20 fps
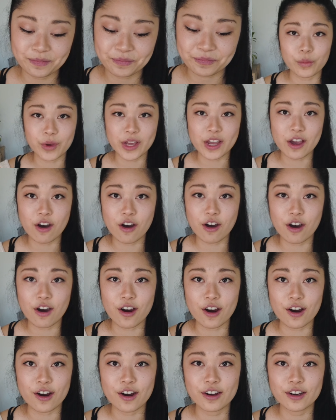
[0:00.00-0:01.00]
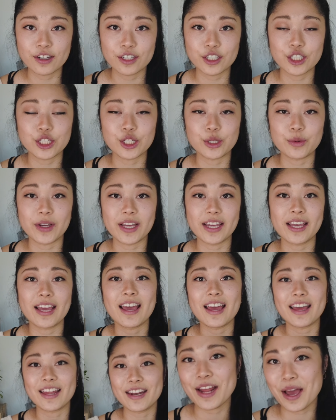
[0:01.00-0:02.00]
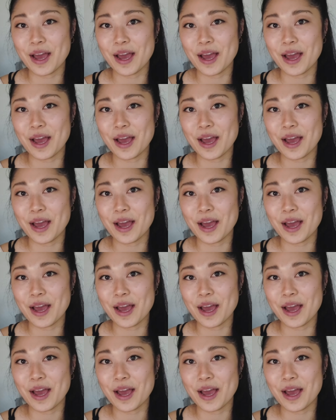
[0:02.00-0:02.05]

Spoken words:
We are doing an